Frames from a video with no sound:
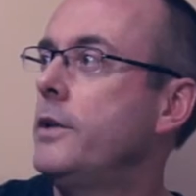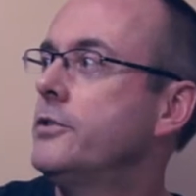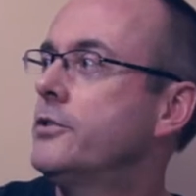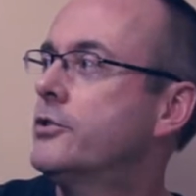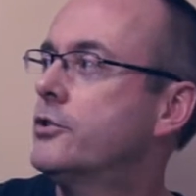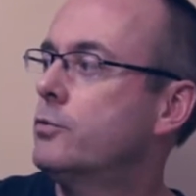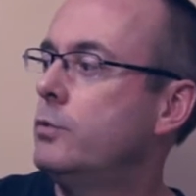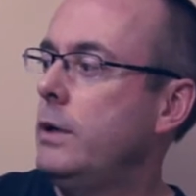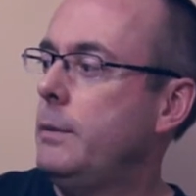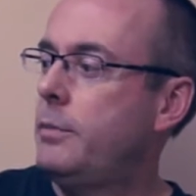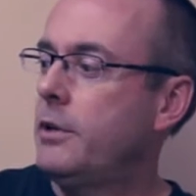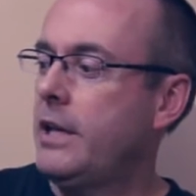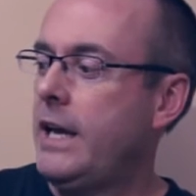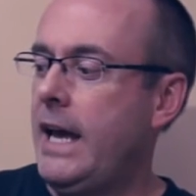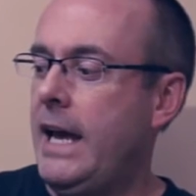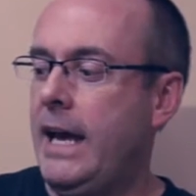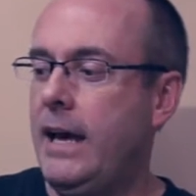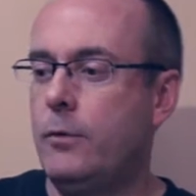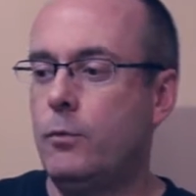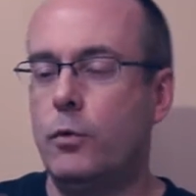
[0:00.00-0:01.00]
sweep of the
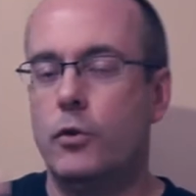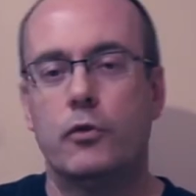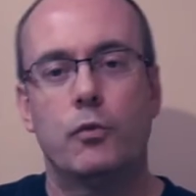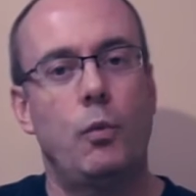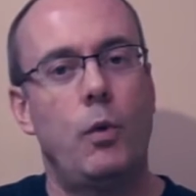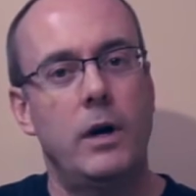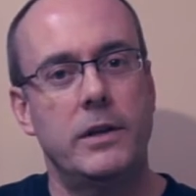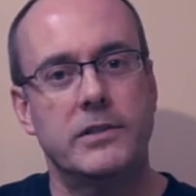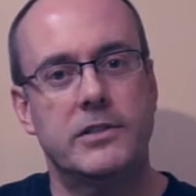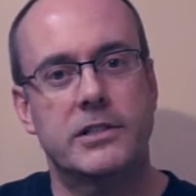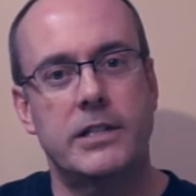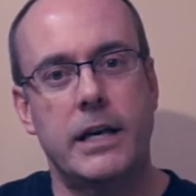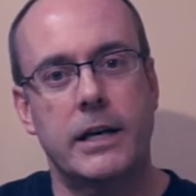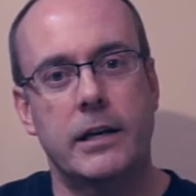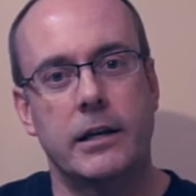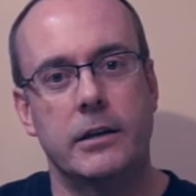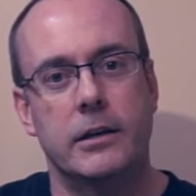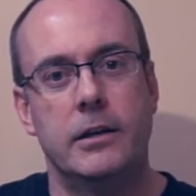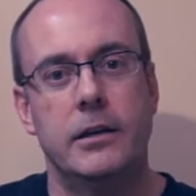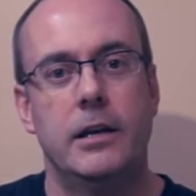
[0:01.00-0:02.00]
hand was 1
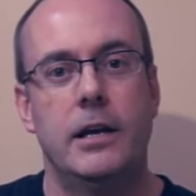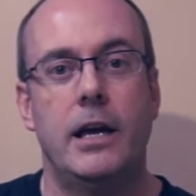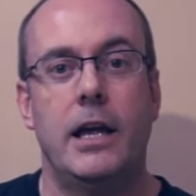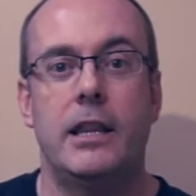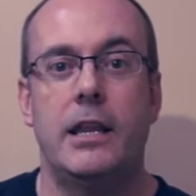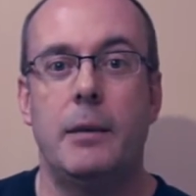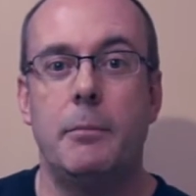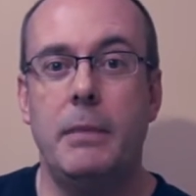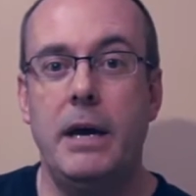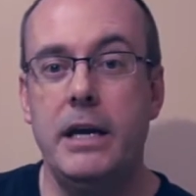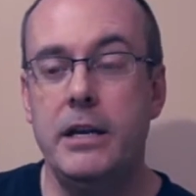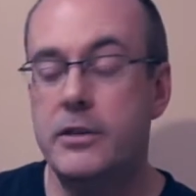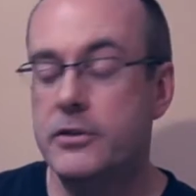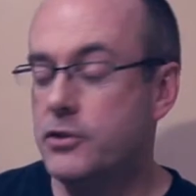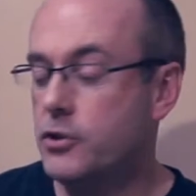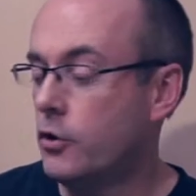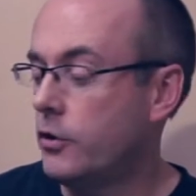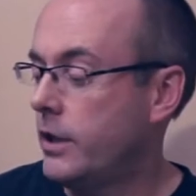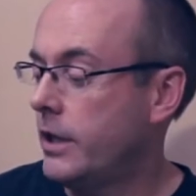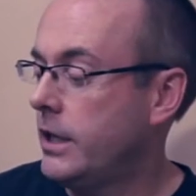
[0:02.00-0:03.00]
second, and they made it
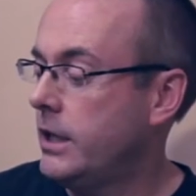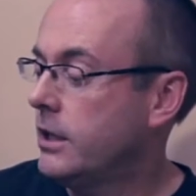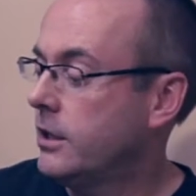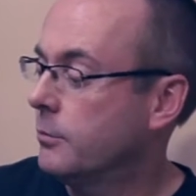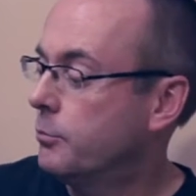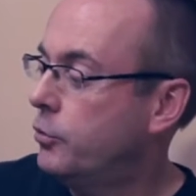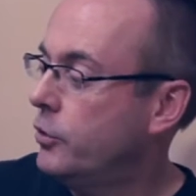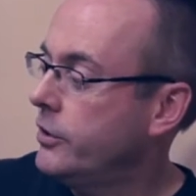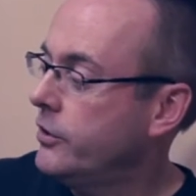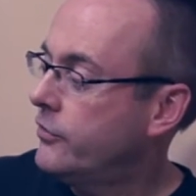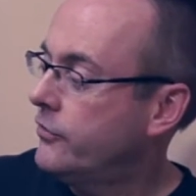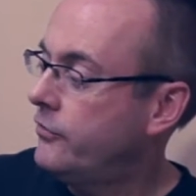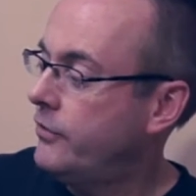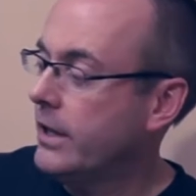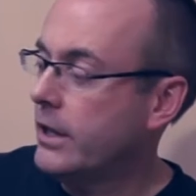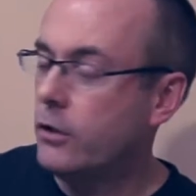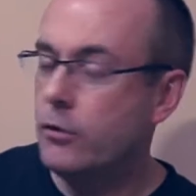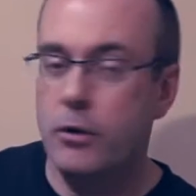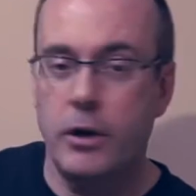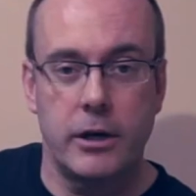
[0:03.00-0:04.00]
so that he could put his
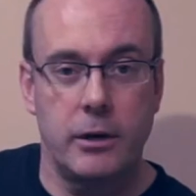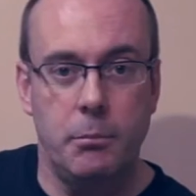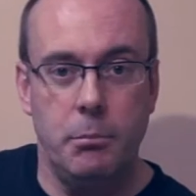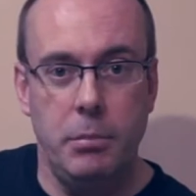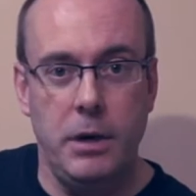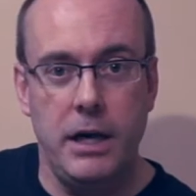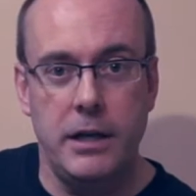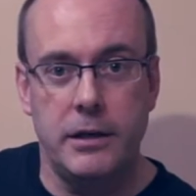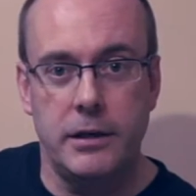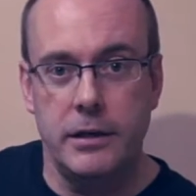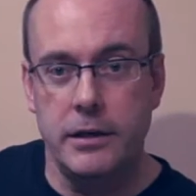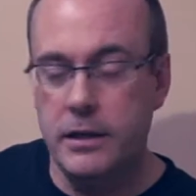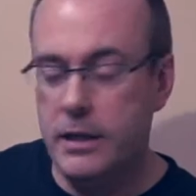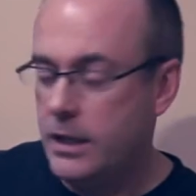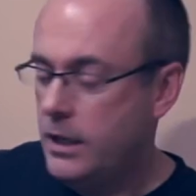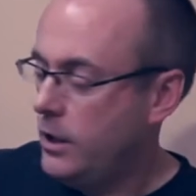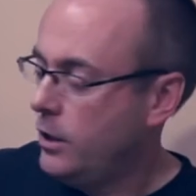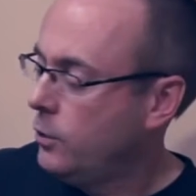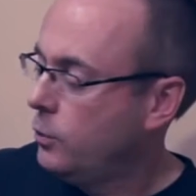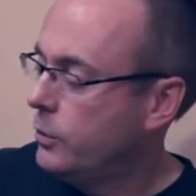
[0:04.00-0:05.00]
finger on a button,
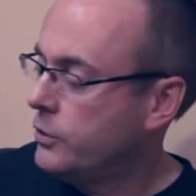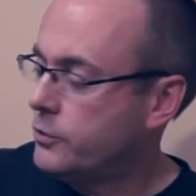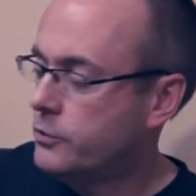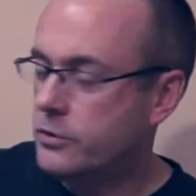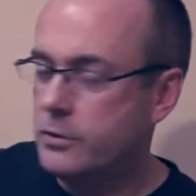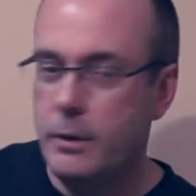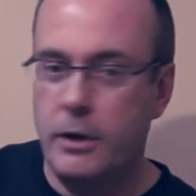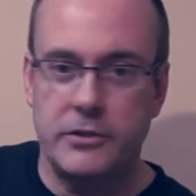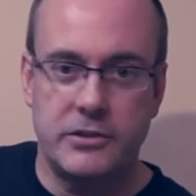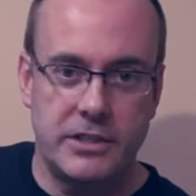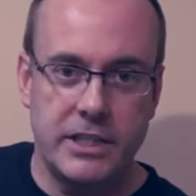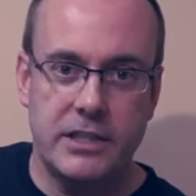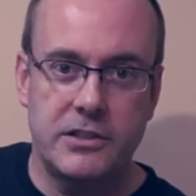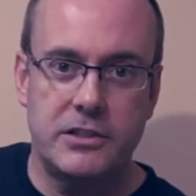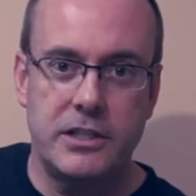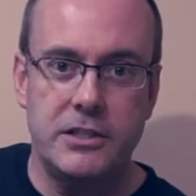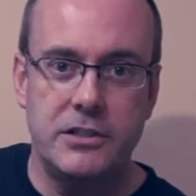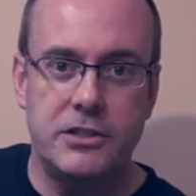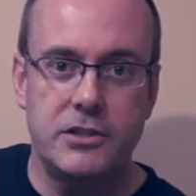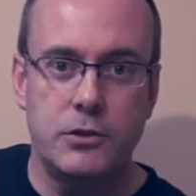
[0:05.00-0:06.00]
which was about 6
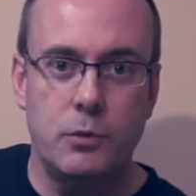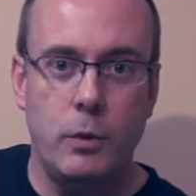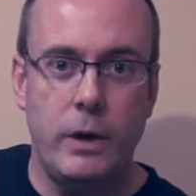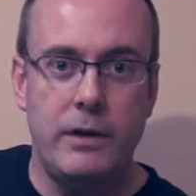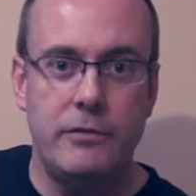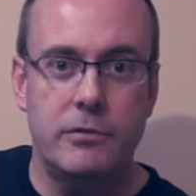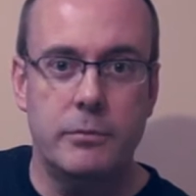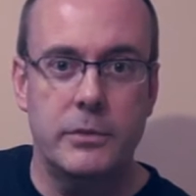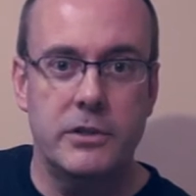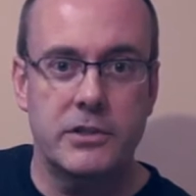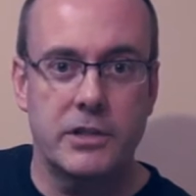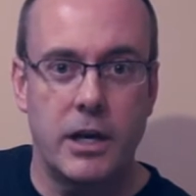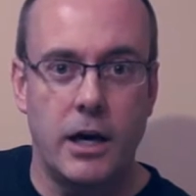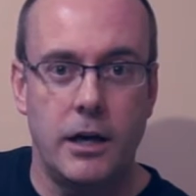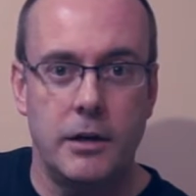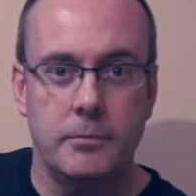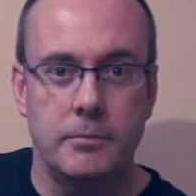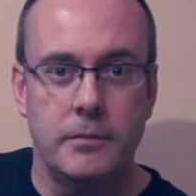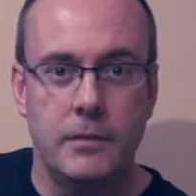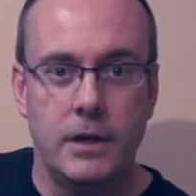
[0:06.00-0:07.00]
inches away from his
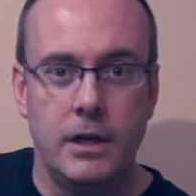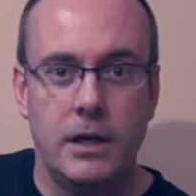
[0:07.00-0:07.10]
gun.